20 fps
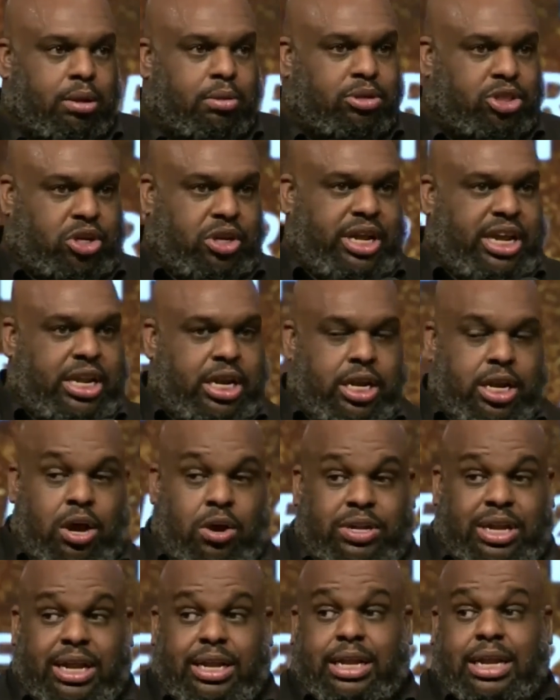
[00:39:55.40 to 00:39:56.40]
But you need to
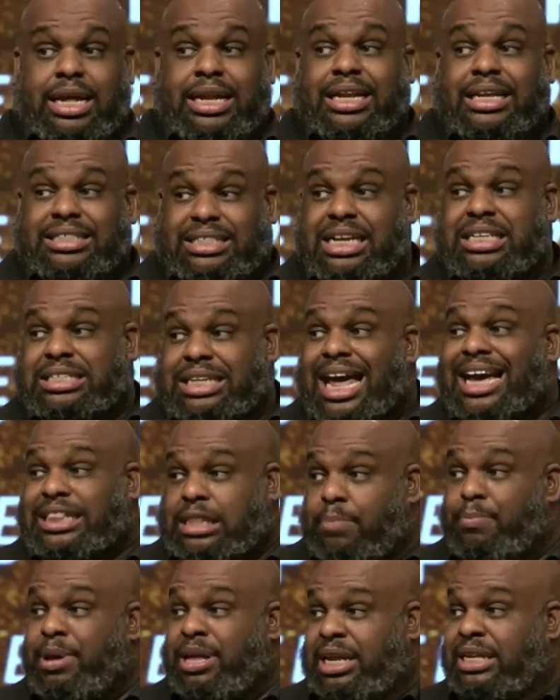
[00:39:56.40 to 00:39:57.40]
know that just like
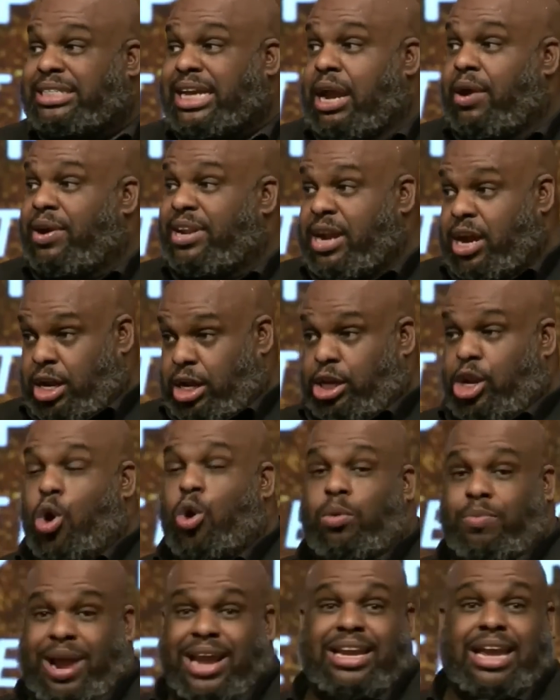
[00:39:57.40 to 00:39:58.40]
the military, there are
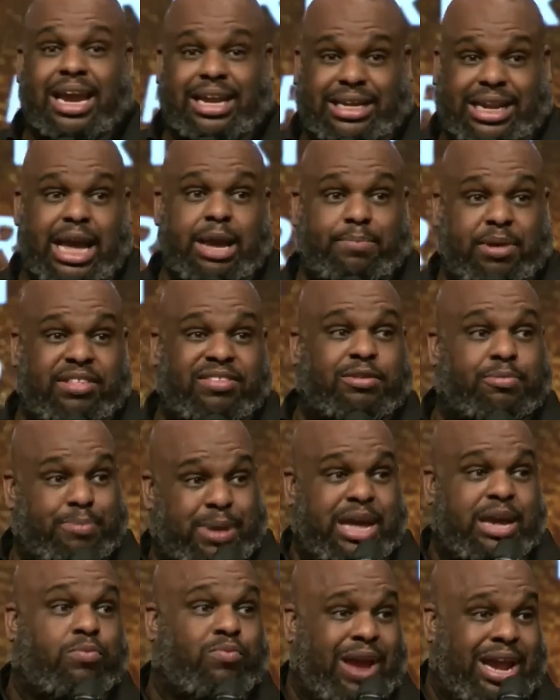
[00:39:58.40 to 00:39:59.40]
lower ranking demons,
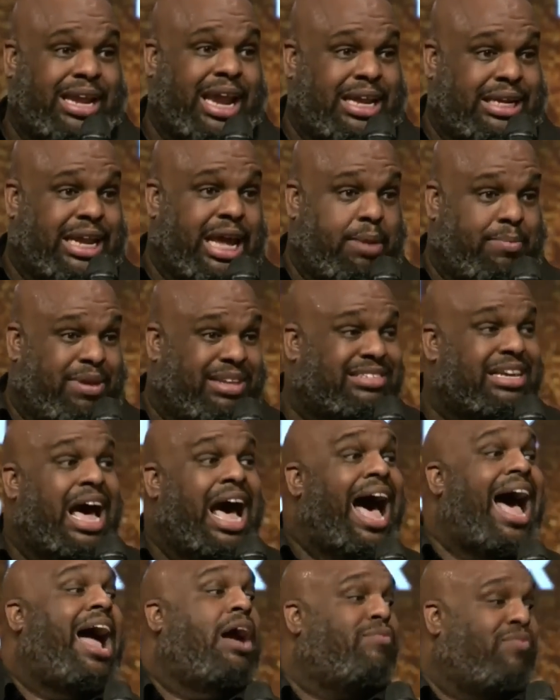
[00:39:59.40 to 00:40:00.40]
mid ranking demons,
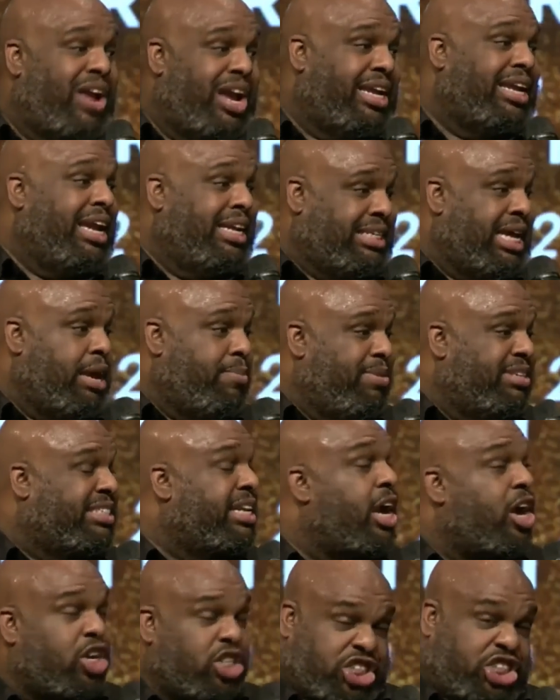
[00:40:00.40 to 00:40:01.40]
high ranking demons.
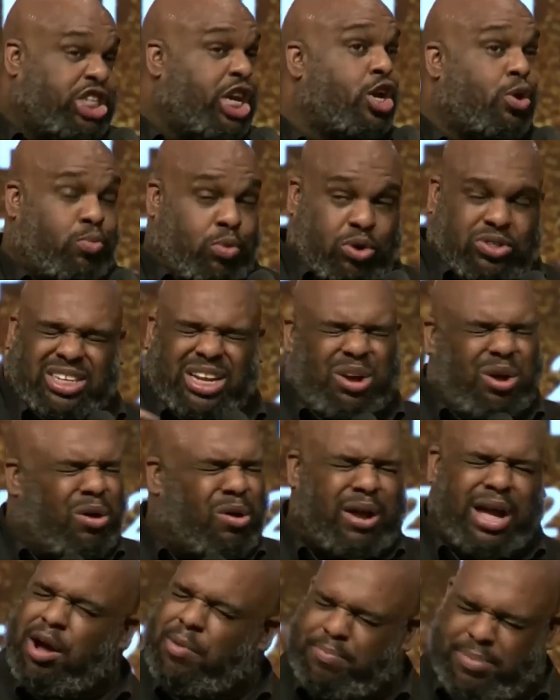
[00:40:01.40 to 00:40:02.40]
There are generals.
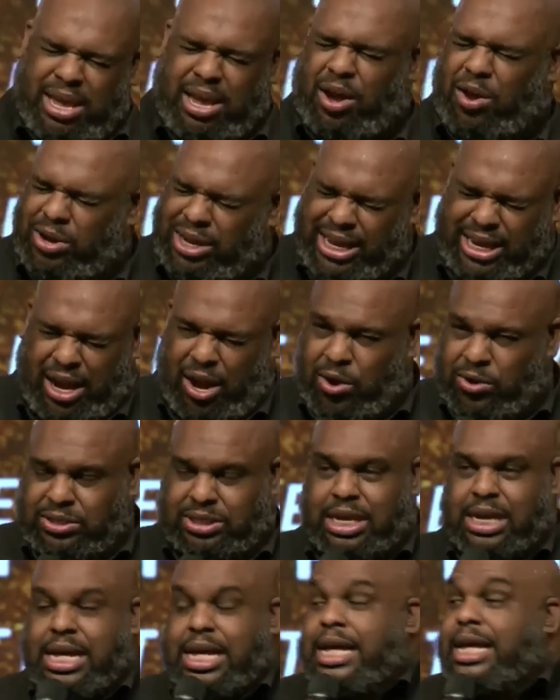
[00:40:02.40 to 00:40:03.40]
Oh, help me, Holy Ghost.